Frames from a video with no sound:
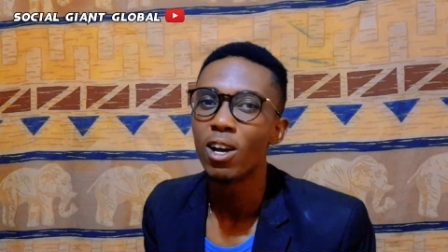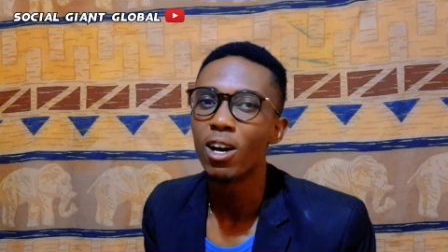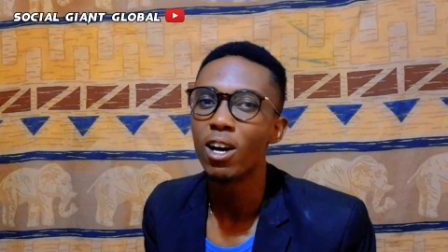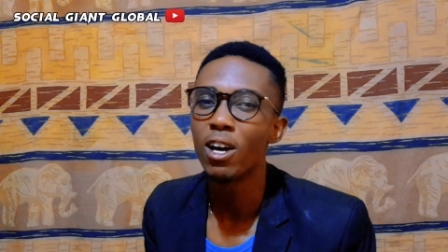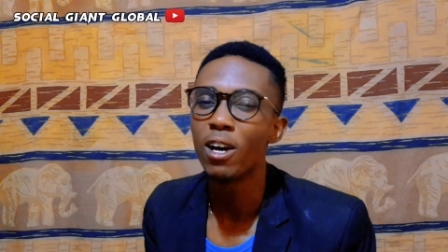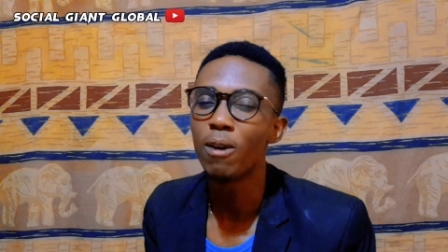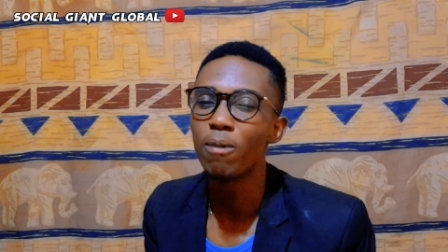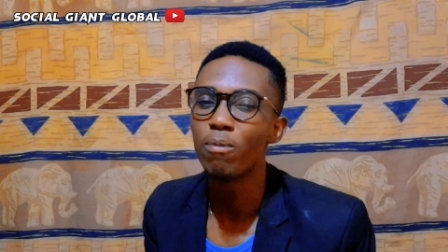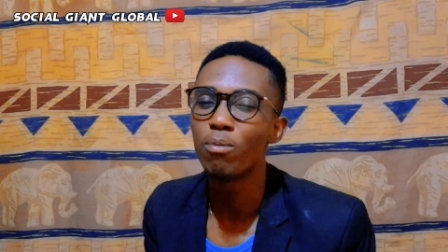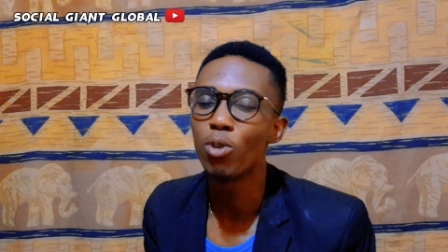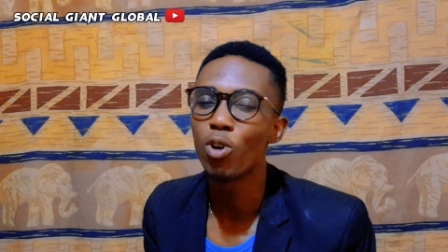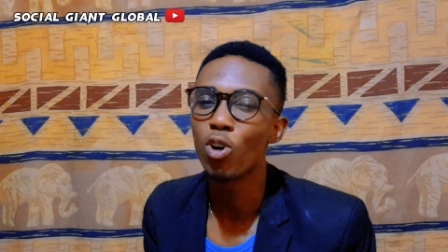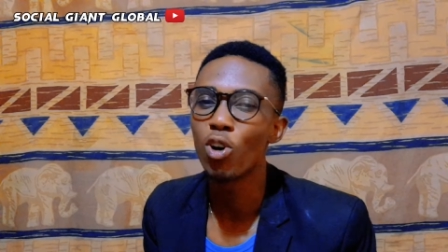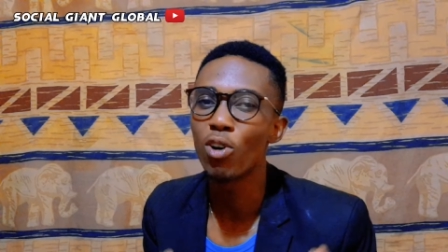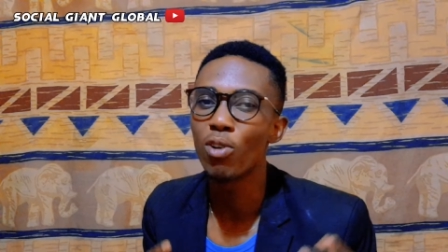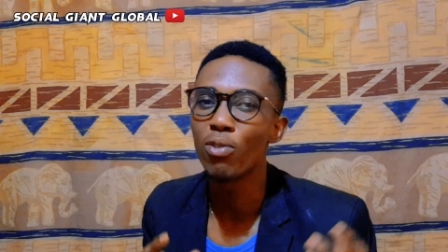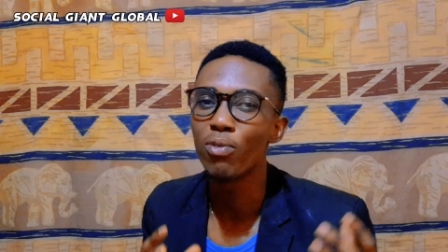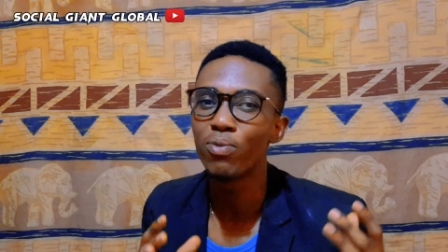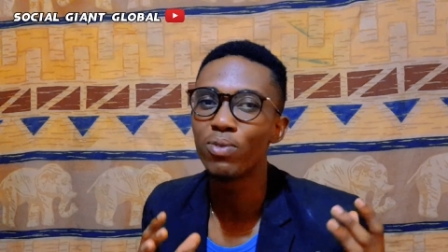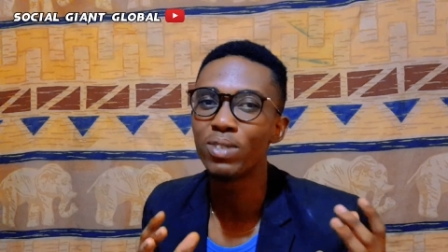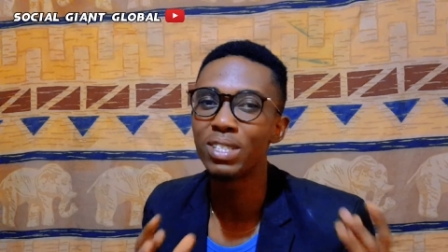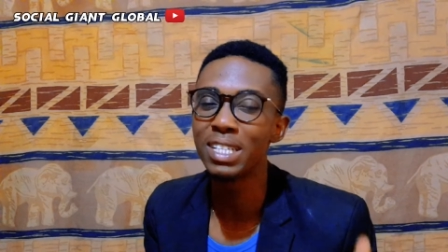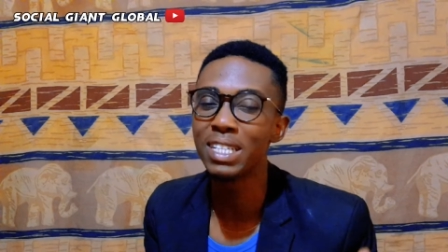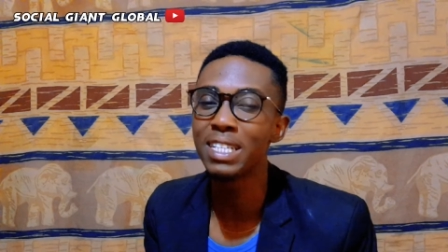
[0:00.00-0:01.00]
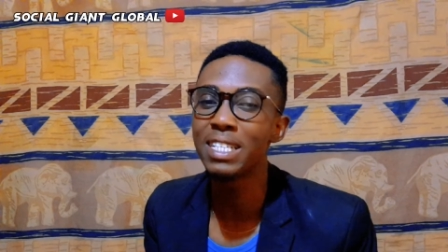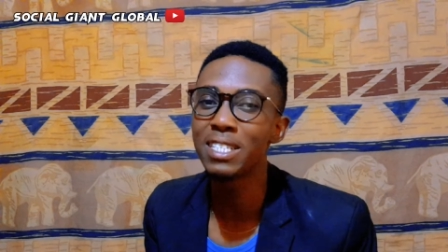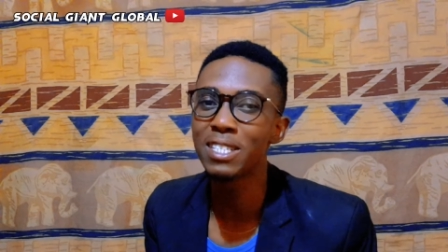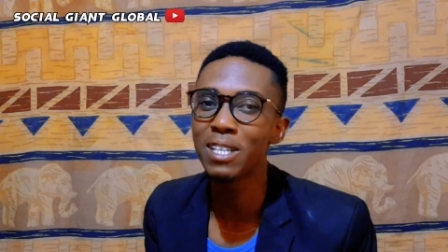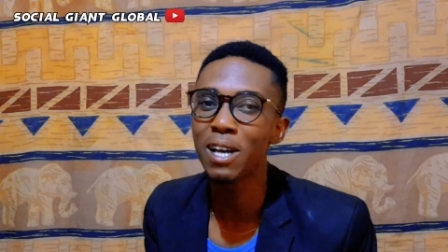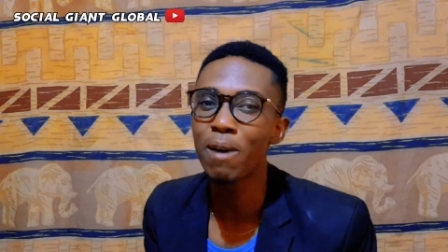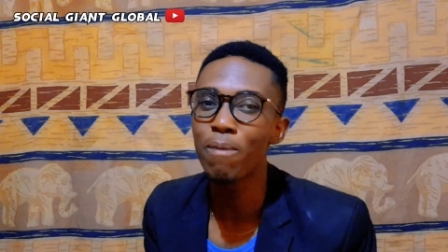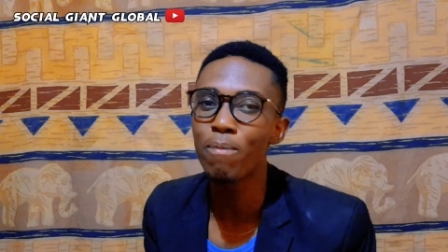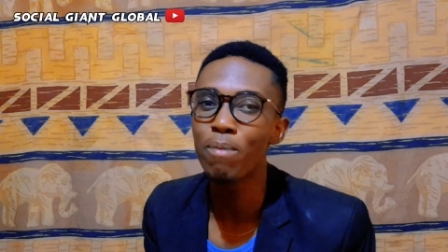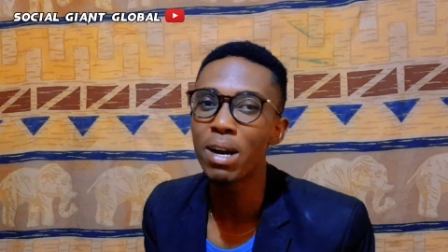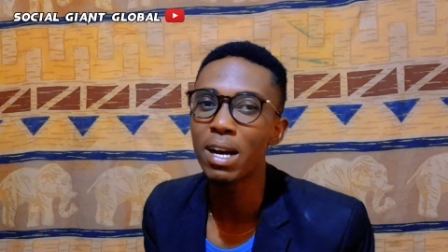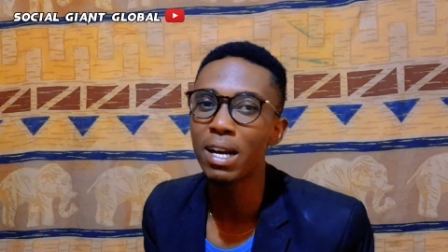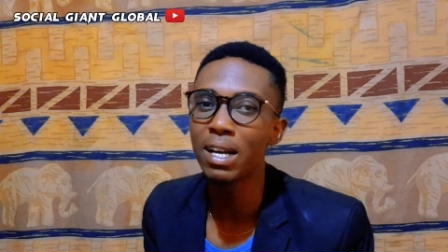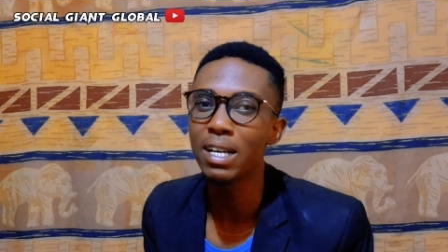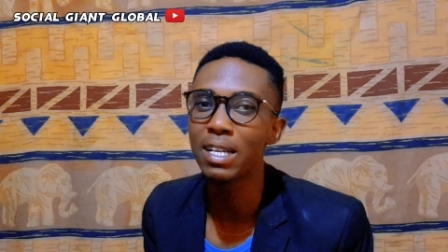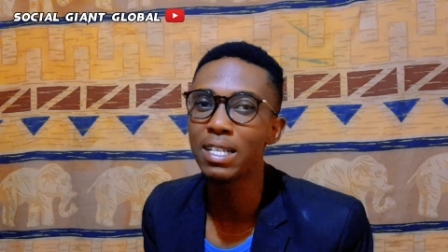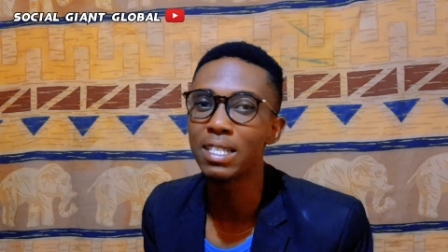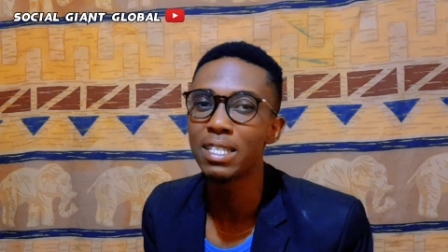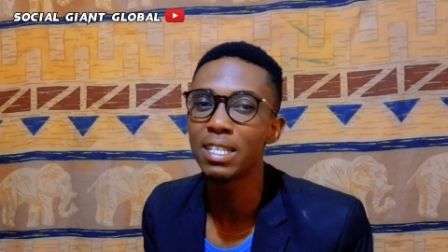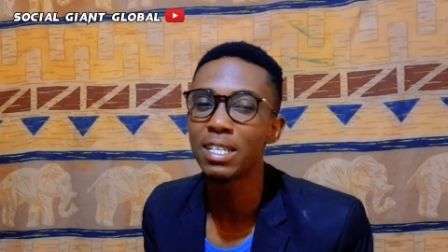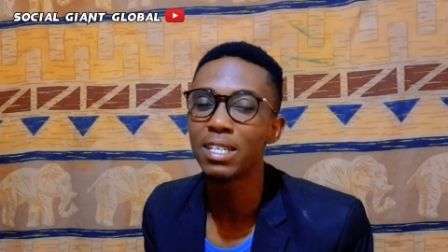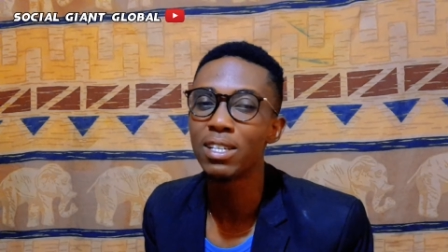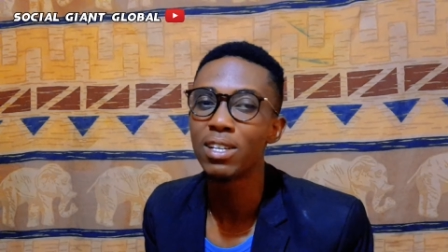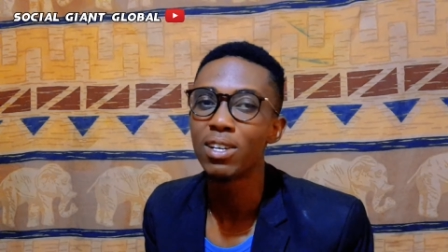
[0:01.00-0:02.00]
of digital
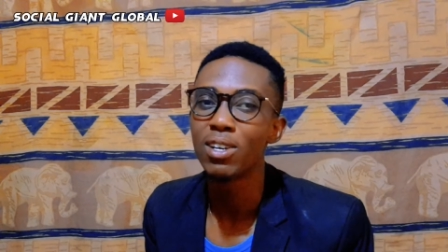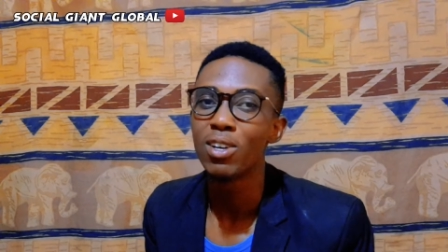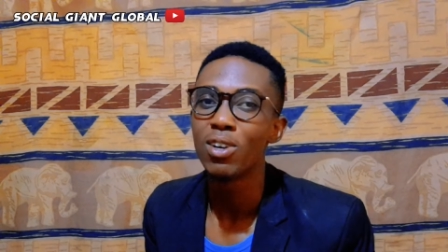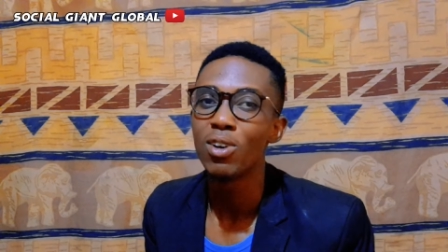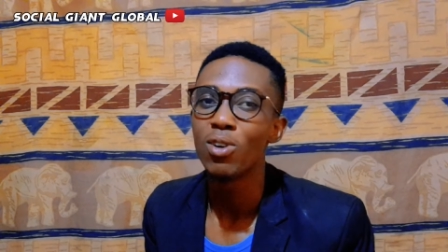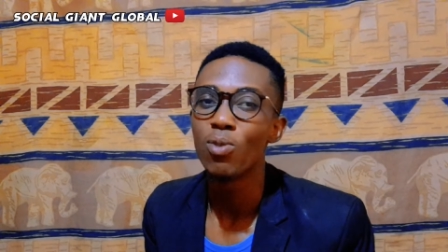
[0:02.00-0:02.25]
marketing